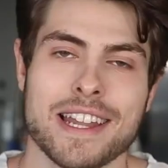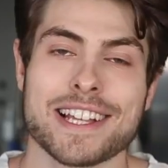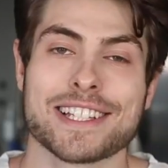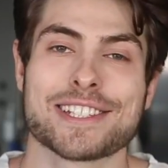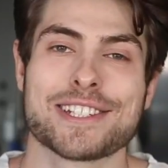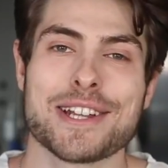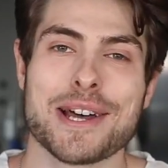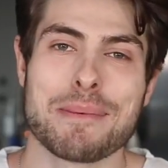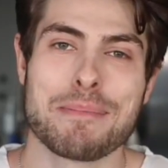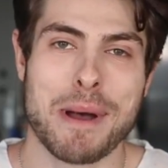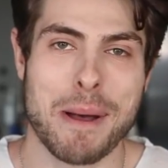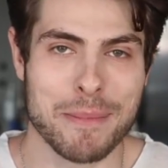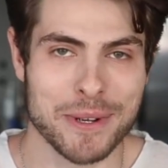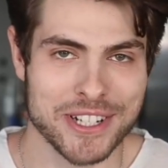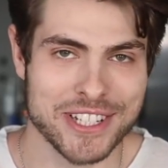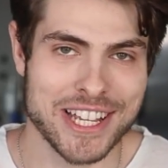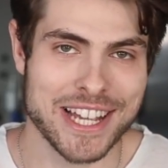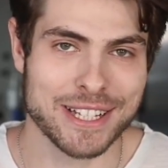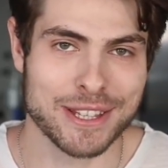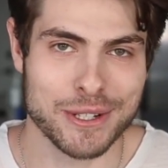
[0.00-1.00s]
Next up, I'm
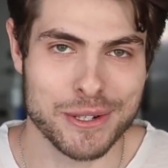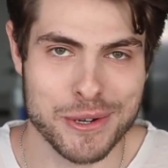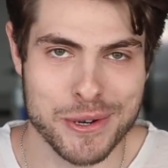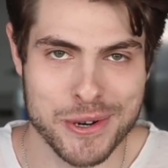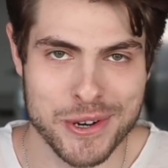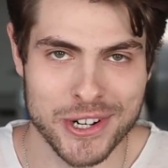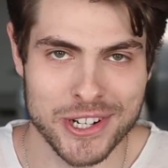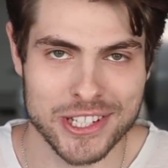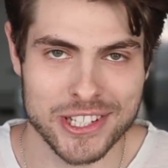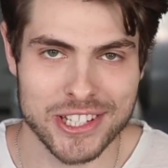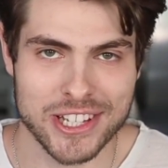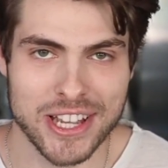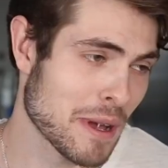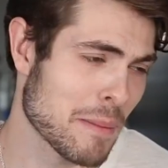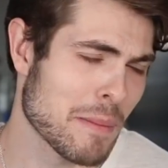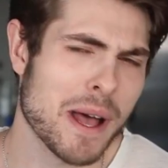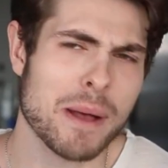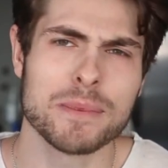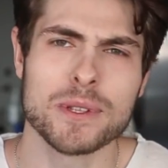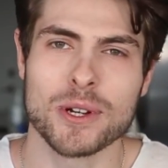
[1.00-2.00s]
gonna take the course. My
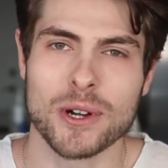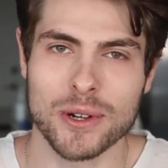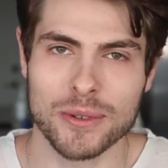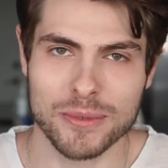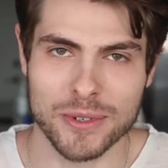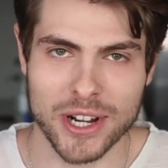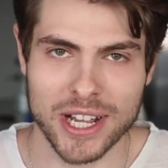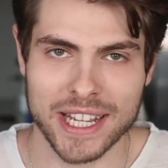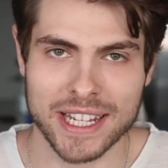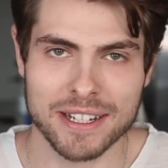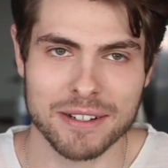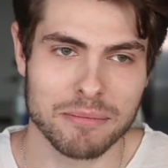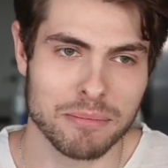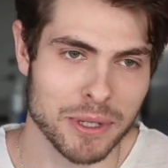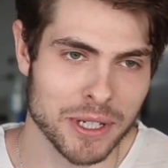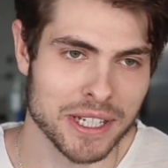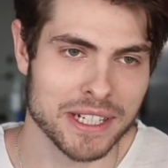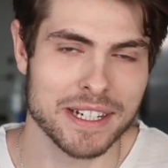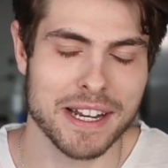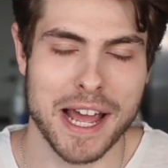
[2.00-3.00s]
mom did all right,
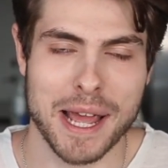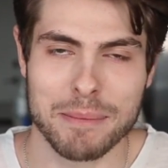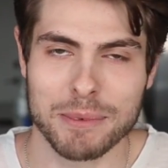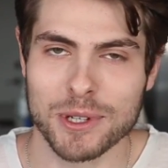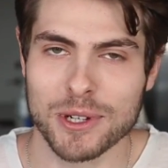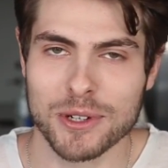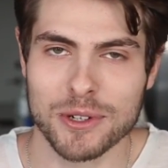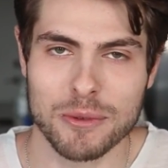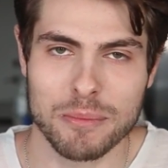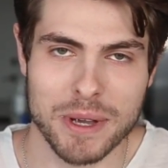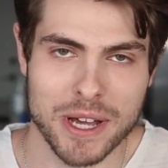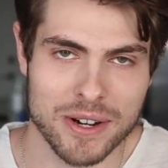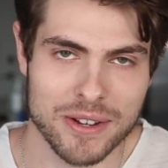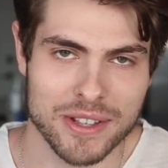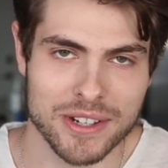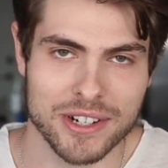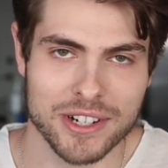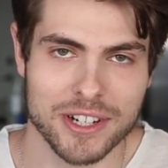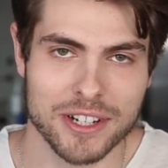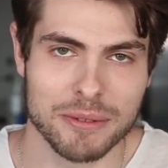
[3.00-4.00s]
but I'm gonna do better
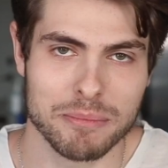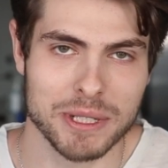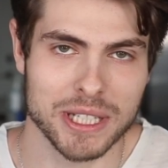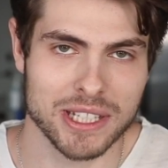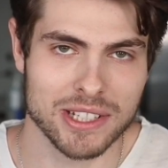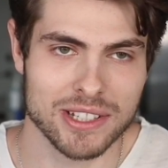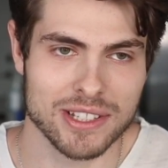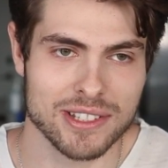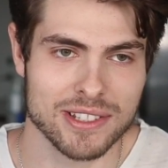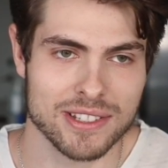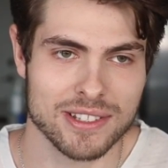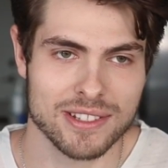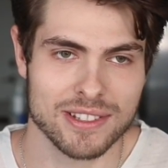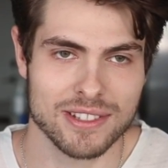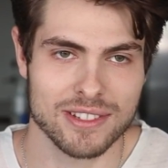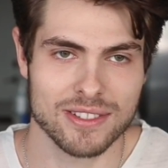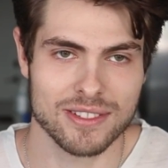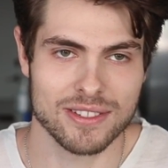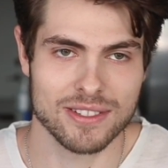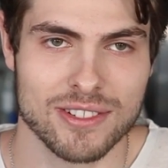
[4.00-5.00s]
than her because
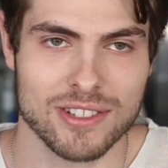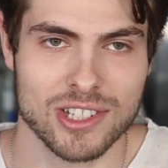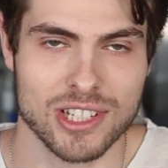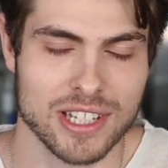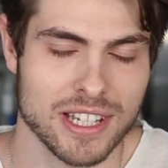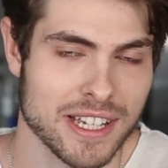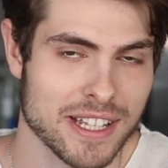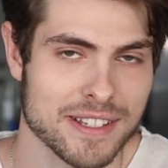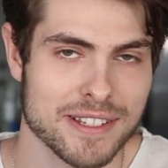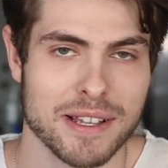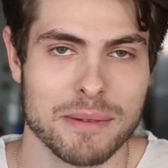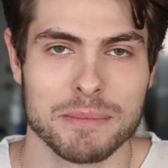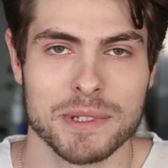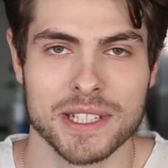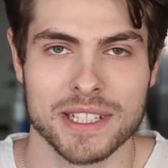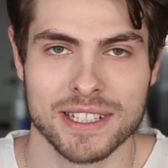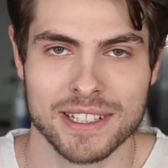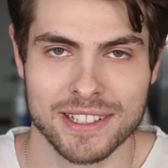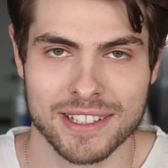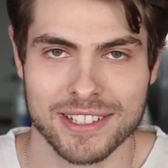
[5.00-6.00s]
she hit
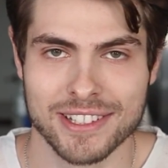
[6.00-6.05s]
something,